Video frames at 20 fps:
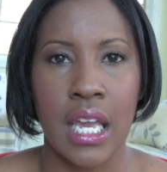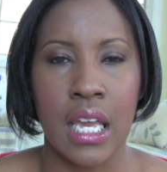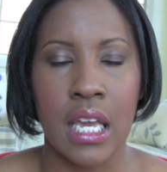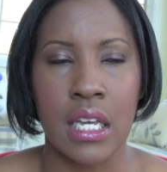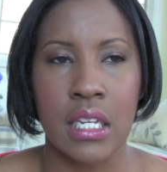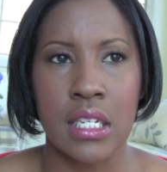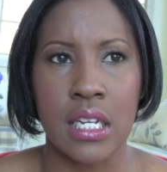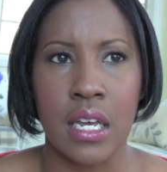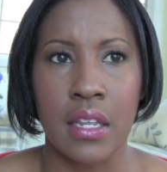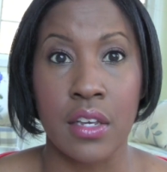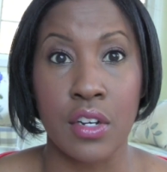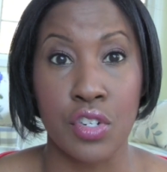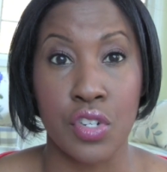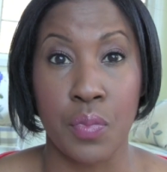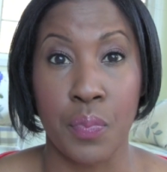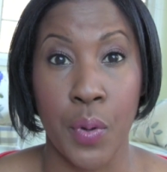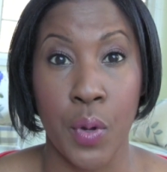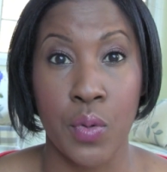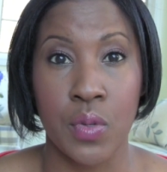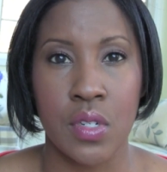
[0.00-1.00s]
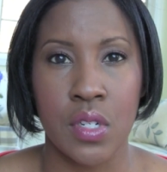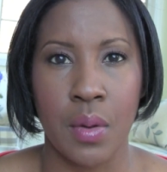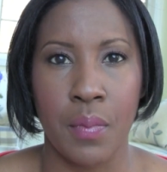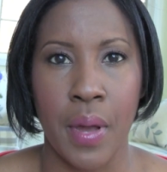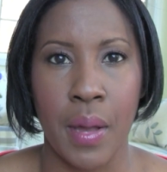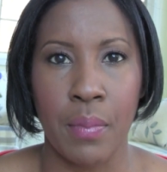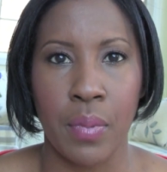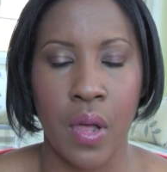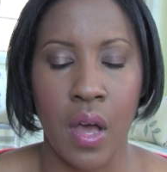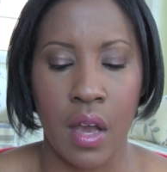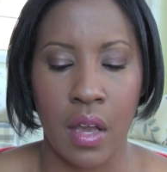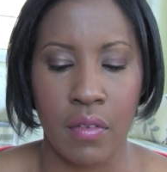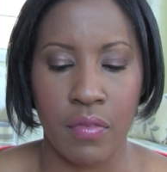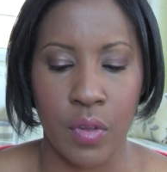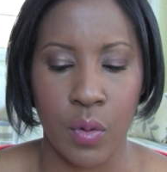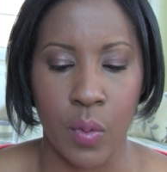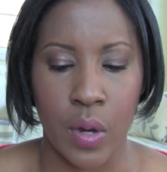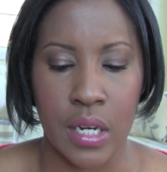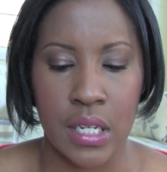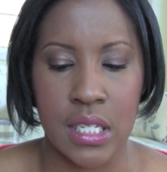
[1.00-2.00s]
and uh, there's a post on my blog
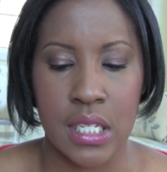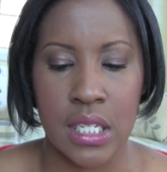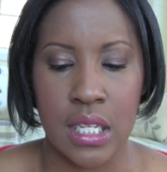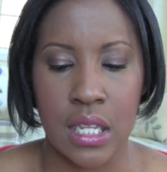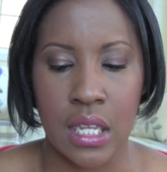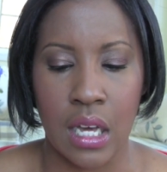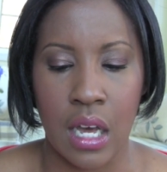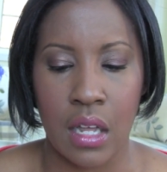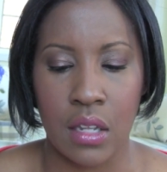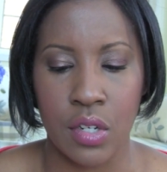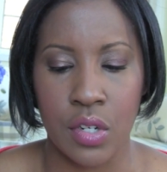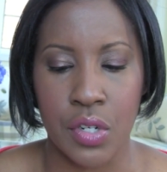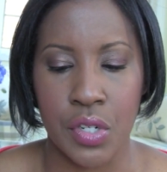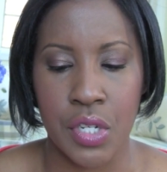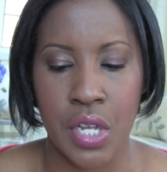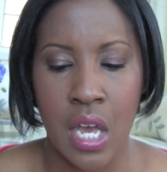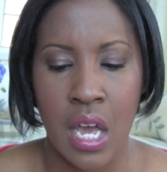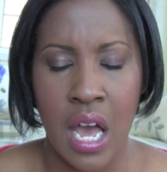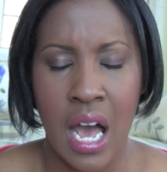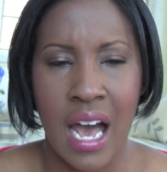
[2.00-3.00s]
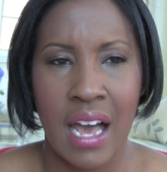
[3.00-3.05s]
if you want to see the colors.